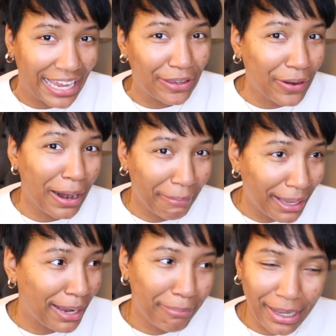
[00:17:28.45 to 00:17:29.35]
You know what
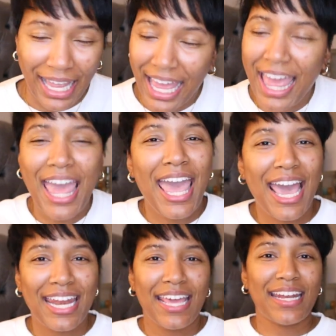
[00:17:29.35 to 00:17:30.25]
I mean? But
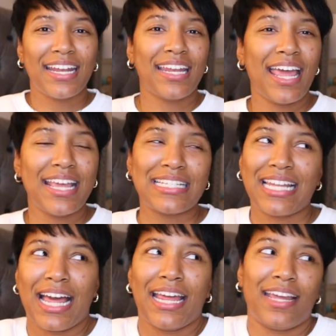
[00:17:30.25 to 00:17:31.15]
the end of the day, it's
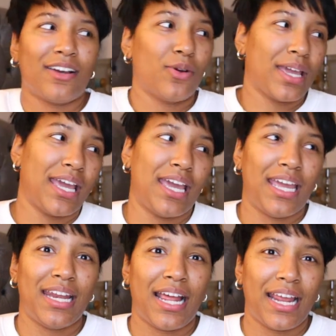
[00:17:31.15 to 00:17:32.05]
like,
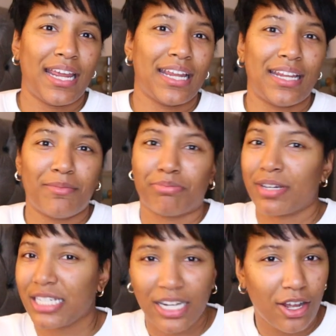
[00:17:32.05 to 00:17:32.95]
okay, like
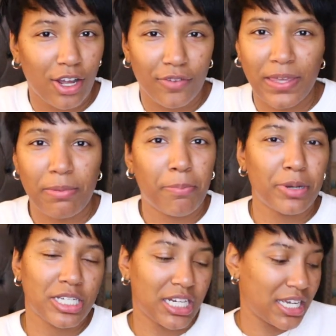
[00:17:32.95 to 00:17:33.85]
brush it off, keep it
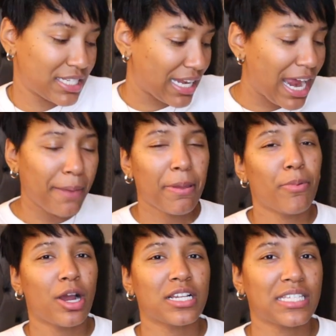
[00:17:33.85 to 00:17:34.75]
pushing. Cause a lot of
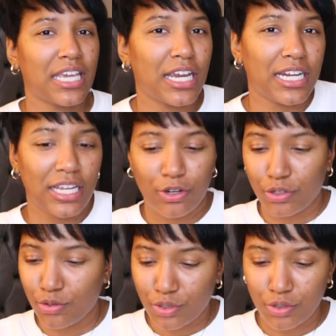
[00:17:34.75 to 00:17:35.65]
people are scared to get on
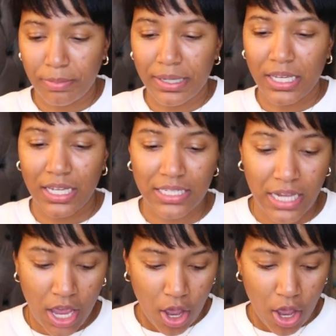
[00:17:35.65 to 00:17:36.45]
YouTube because